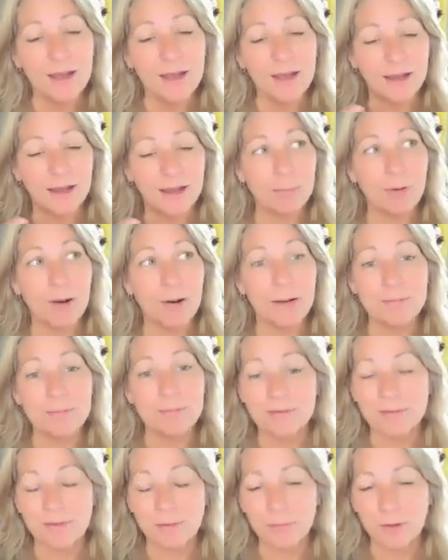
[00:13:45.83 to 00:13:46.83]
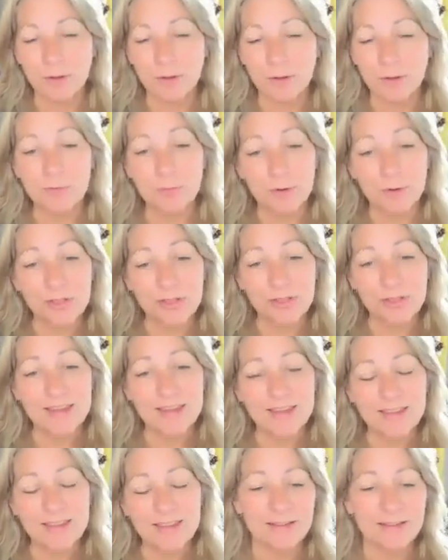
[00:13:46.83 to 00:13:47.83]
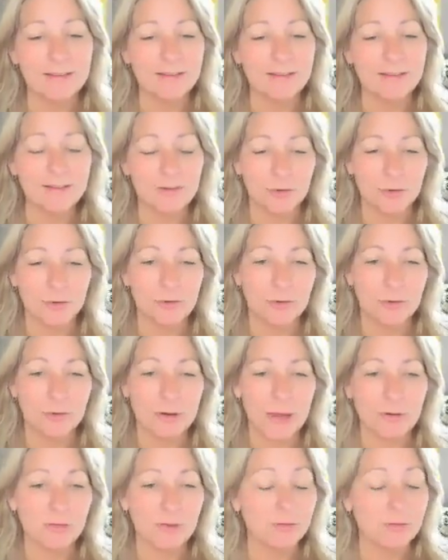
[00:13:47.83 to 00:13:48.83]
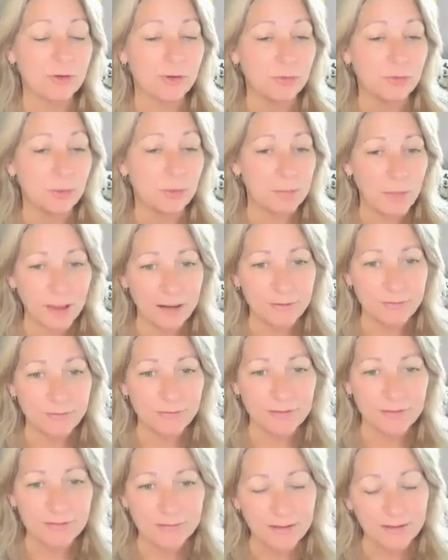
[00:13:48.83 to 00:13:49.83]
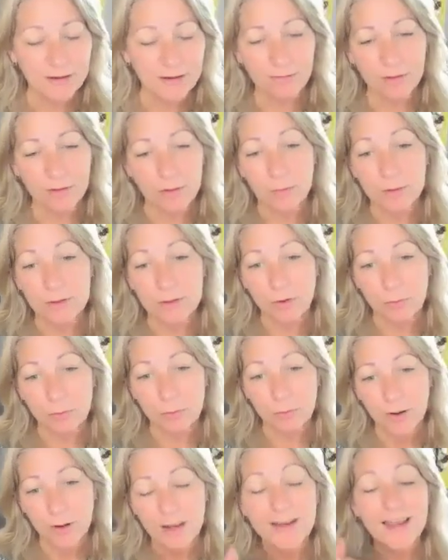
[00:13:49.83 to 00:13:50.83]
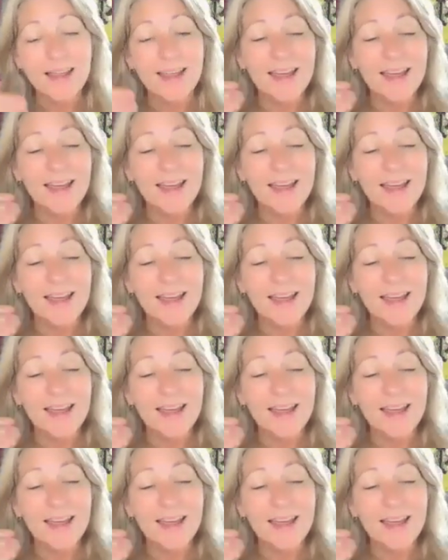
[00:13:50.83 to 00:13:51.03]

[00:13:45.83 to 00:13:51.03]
And the problem is sometimes we're thinking things into creation because we're manifesting everything we don't want